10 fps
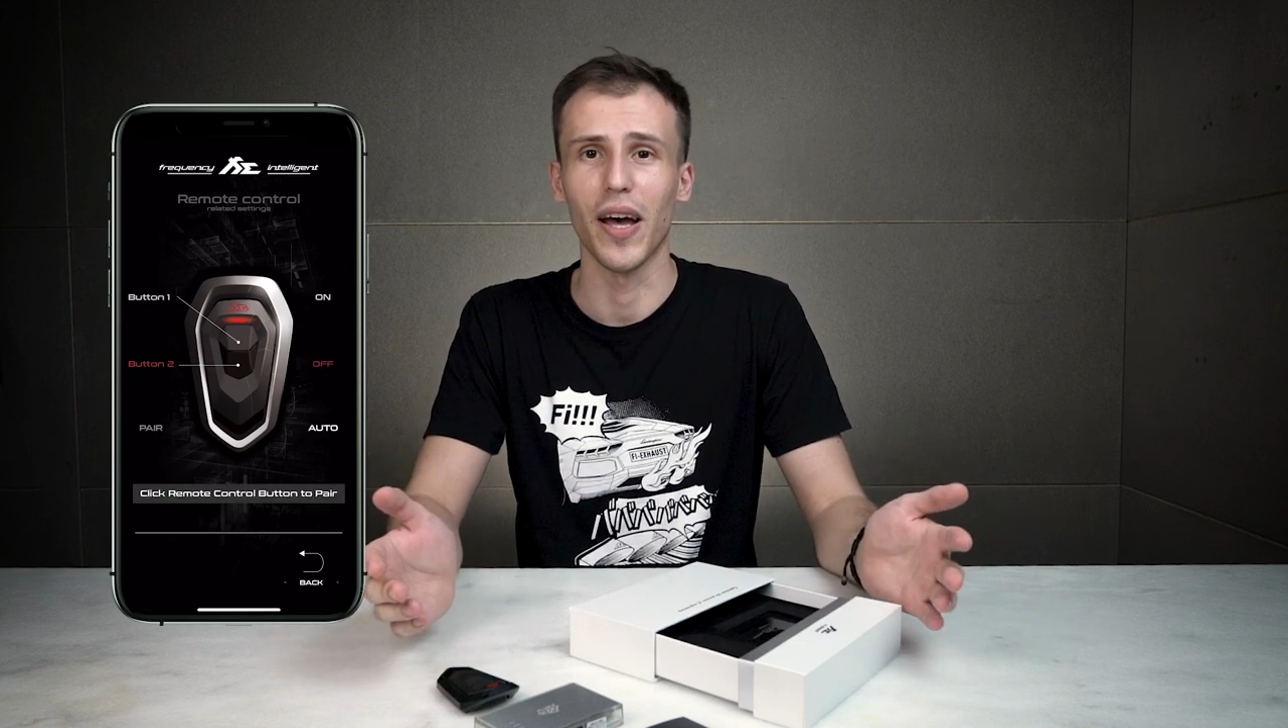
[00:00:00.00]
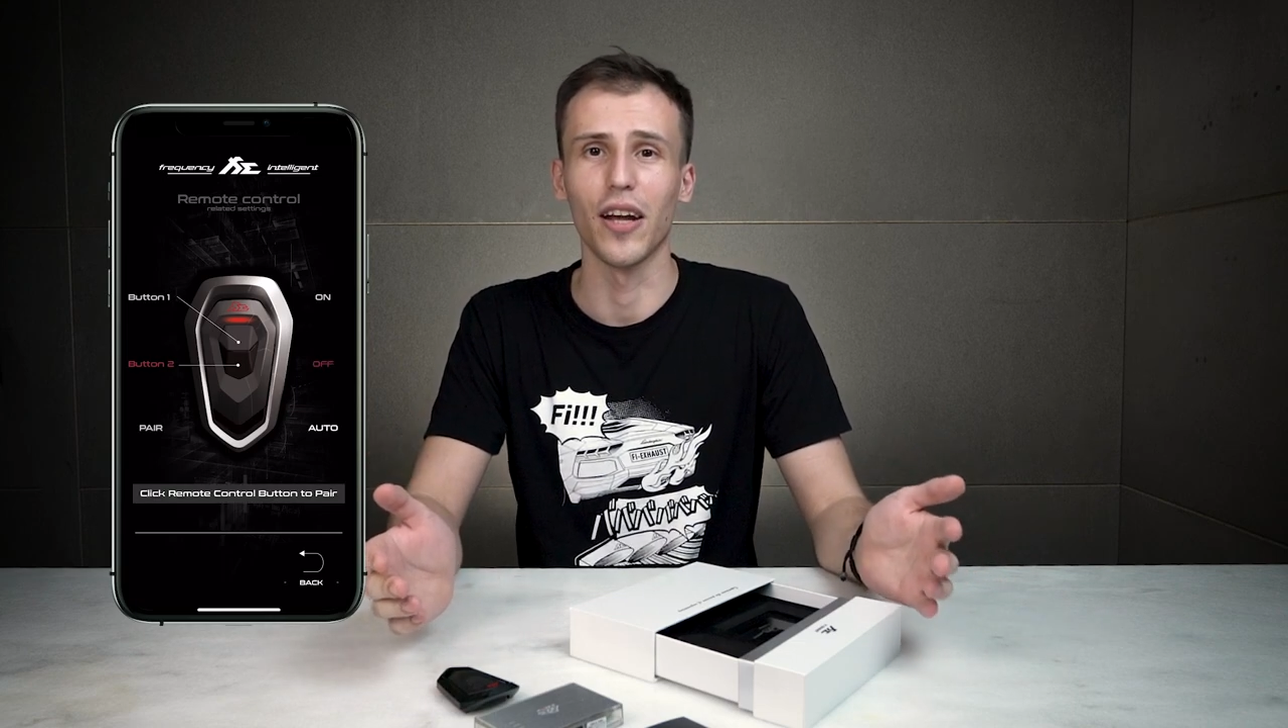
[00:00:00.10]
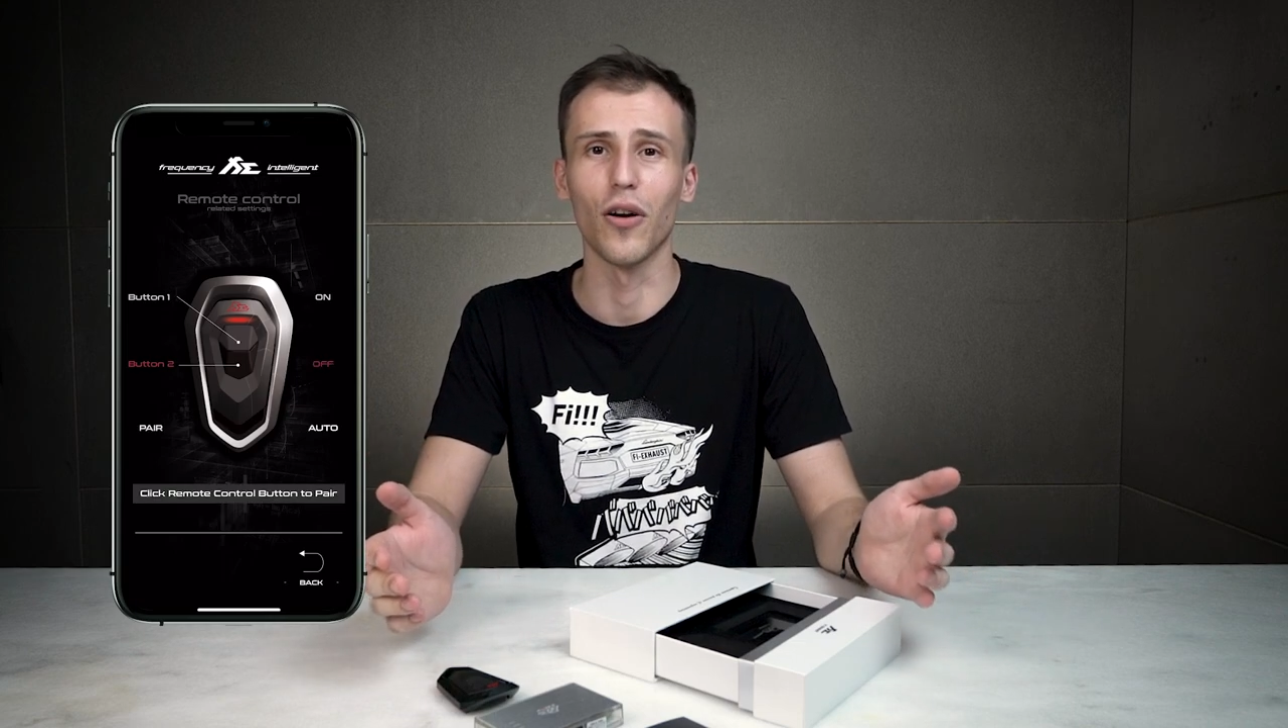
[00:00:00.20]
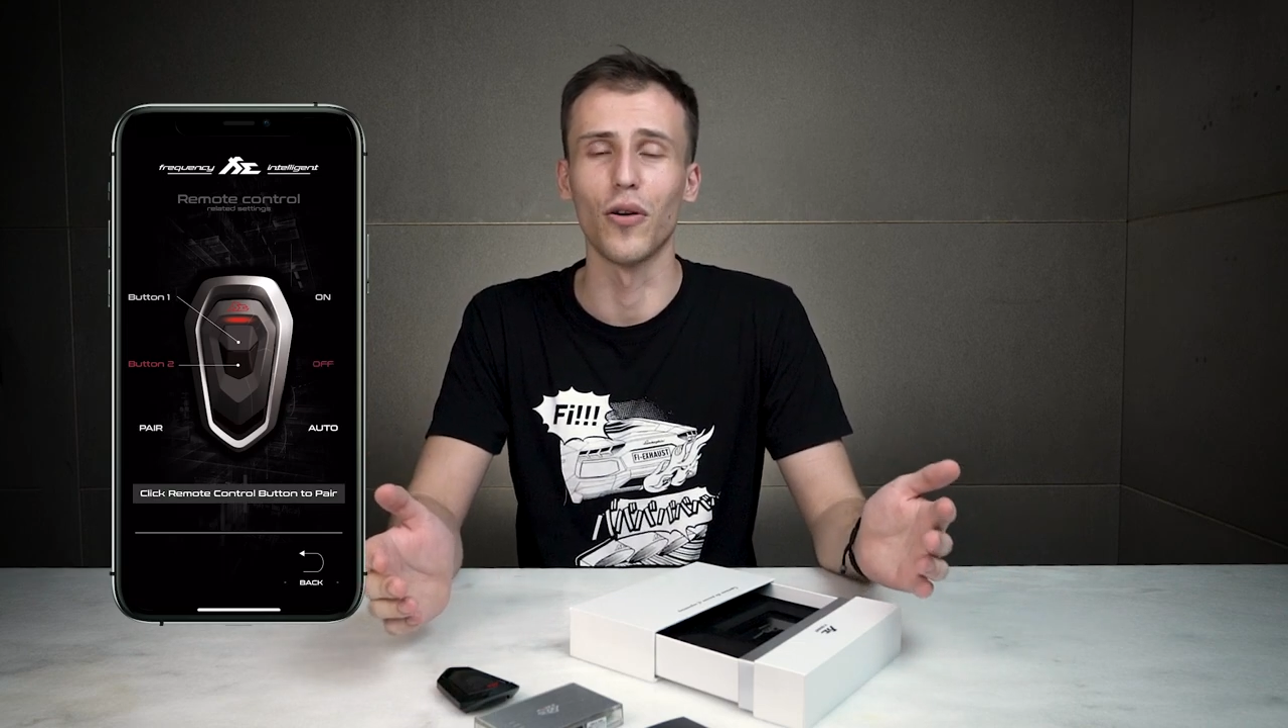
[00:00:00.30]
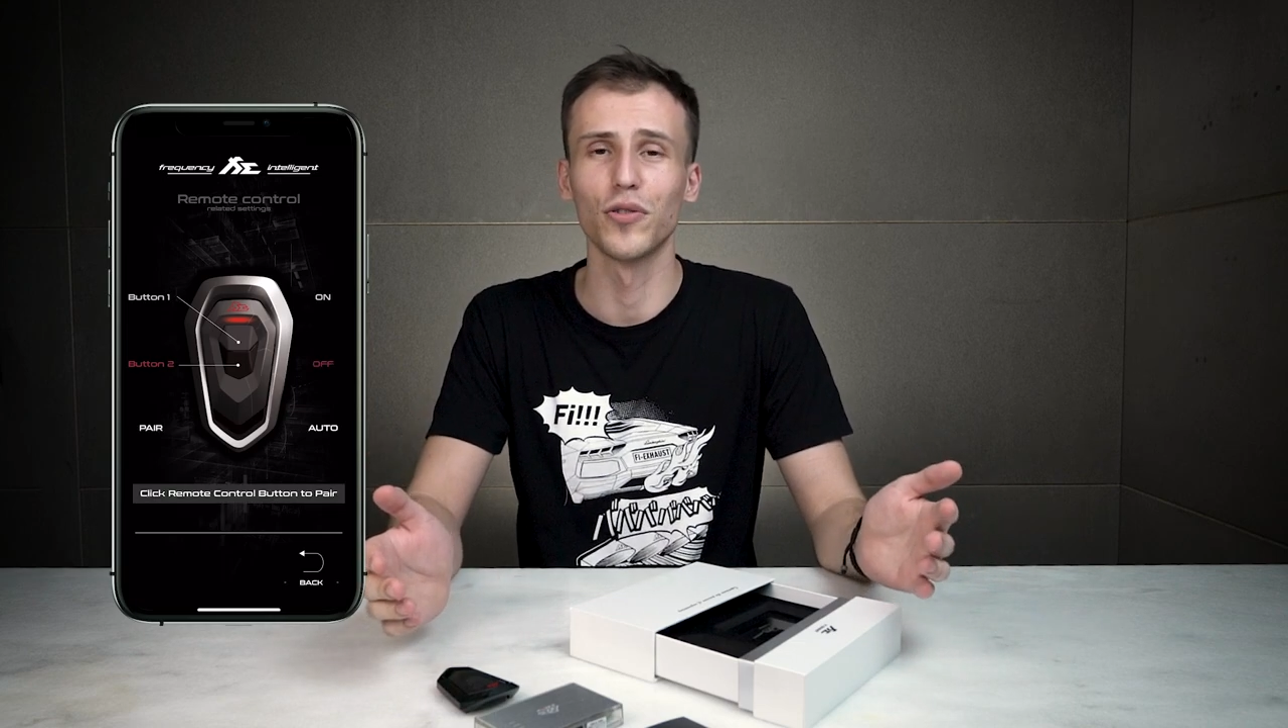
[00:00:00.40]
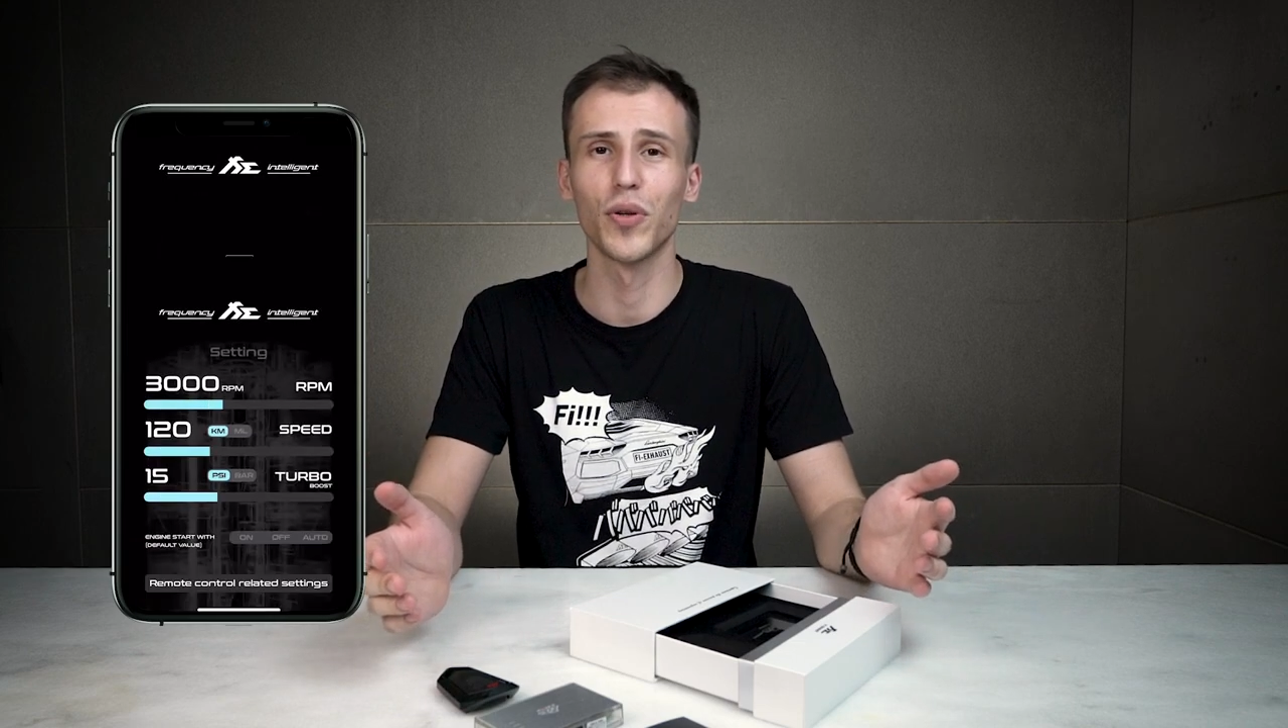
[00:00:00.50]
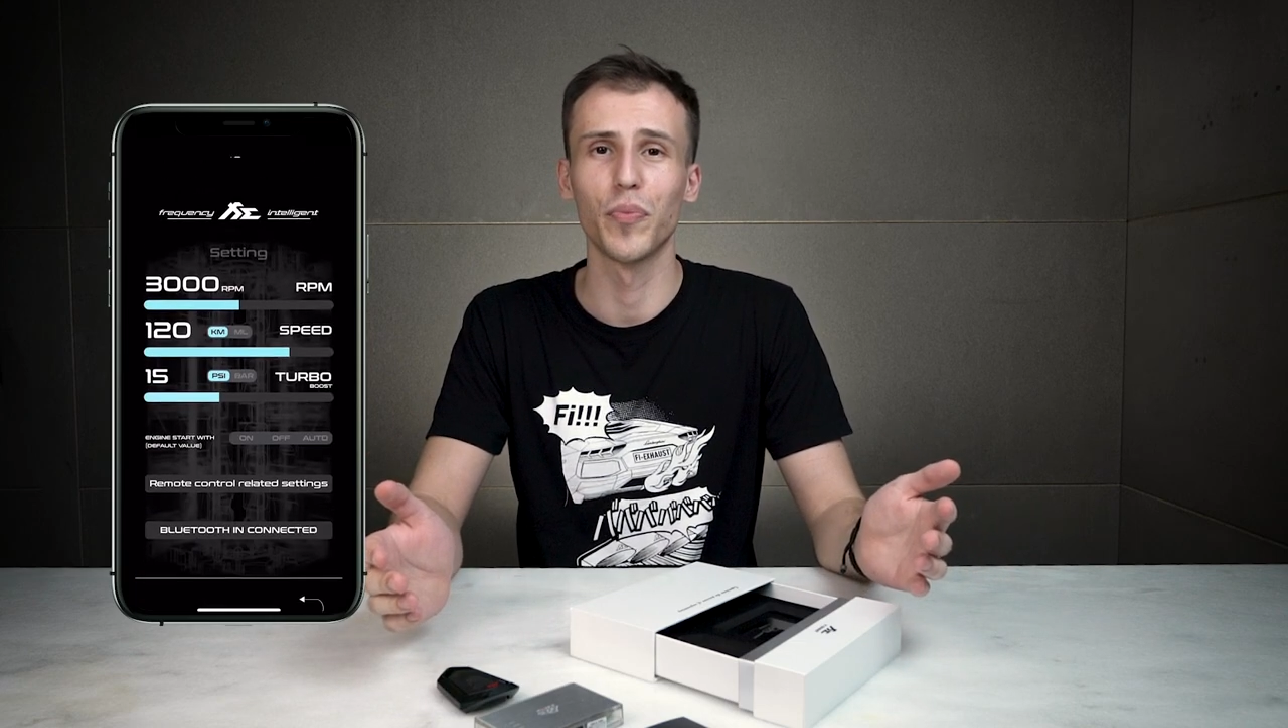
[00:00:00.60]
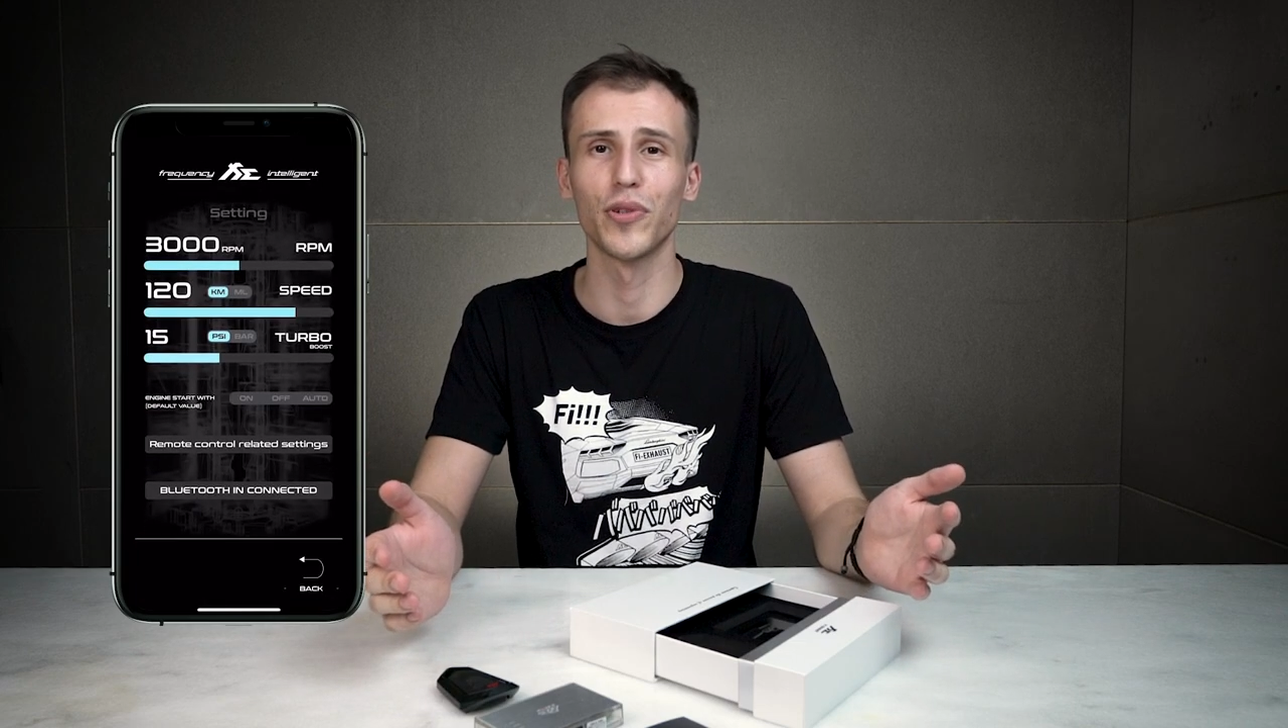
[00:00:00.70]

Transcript: and also